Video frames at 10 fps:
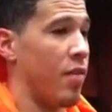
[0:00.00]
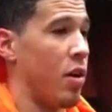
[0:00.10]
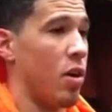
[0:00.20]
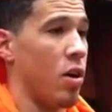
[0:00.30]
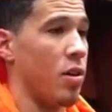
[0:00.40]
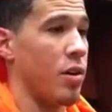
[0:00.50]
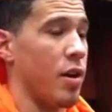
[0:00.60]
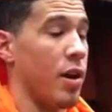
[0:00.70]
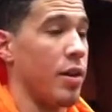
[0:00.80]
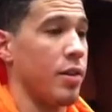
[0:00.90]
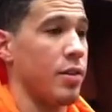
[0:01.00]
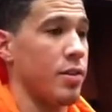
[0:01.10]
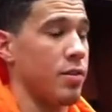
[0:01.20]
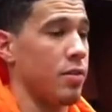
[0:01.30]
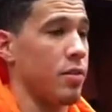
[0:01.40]
fought hard tonight.
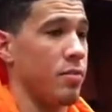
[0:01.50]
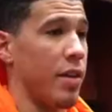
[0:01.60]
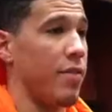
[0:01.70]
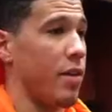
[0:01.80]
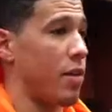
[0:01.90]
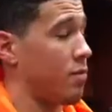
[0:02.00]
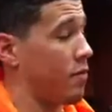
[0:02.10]
They fought